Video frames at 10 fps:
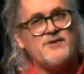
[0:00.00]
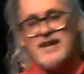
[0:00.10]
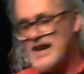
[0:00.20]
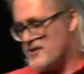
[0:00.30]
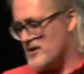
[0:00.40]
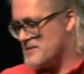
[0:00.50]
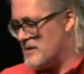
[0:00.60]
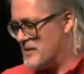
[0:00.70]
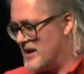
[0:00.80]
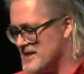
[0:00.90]
year, in another
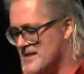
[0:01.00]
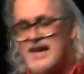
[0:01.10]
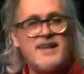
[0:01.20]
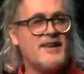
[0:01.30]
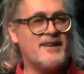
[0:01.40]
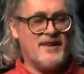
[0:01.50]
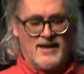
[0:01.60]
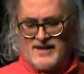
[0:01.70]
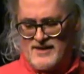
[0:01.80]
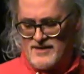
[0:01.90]
experiment, I started
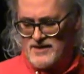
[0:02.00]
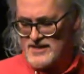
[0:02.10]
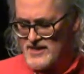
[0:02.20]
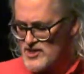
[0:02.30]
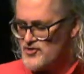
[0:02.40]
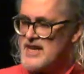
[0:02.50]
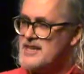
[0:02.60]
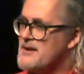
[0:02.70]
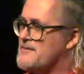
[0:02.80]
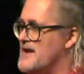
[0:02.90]
uh,
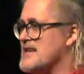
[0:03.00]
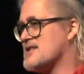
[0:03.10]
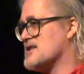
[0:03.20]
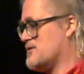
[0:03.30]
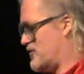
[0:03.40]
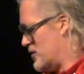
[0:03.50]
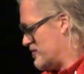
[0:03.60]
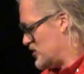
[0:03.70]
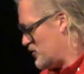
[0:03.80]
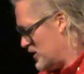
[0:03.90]
extracting faces
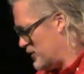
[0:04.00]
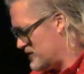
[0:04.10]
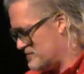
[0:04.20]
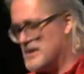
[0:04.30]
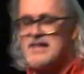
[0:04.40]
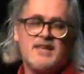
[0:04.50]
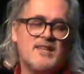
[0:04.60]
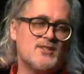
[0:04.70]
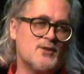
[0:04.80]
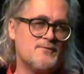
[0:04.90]
from Trove's
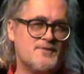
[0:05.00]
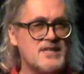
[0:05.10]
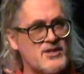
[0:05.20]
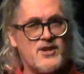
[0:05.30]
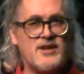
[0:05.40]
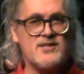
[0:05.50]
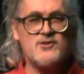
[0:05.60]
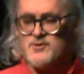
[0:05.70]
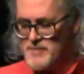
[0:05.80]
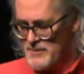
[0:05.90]
millions of digitised
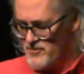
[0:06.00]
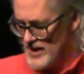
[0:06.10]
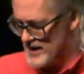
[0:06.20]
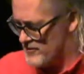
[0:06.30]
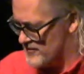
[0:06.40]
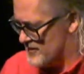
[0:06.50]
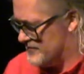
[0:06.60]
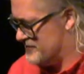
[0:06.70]
newspaper articles.